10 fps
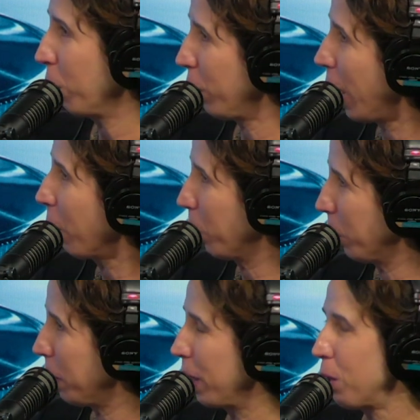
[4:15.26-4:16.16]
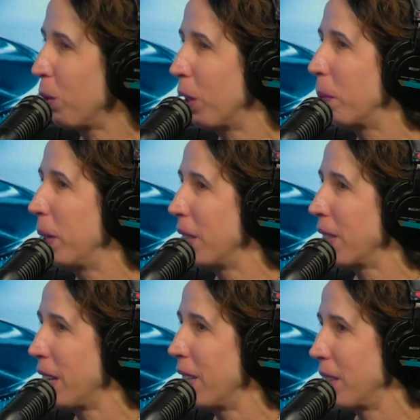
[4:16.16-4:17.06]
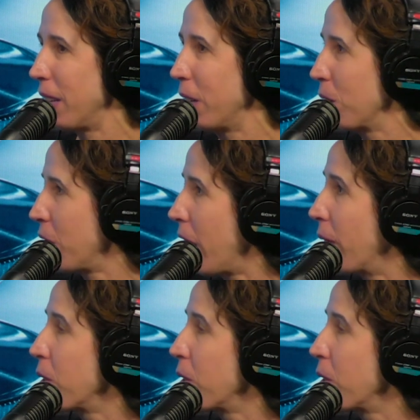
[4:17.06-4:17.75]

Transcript: a flower, would be a tulip, but instead is the hair shaft.